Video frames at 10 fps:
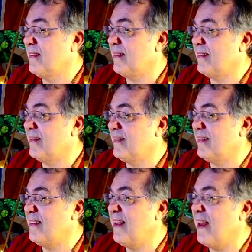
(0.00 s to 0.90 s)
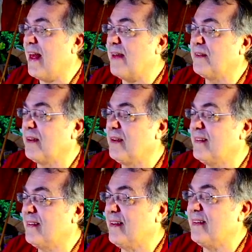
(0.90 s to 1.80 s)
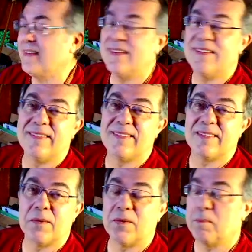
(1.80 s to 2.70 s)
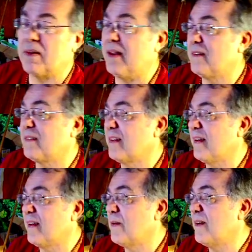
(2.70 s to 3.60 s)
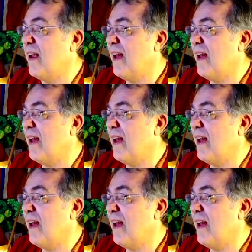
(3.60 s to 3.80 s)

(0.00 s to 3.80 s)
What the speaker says: they're just not having a good season, so the players are like going,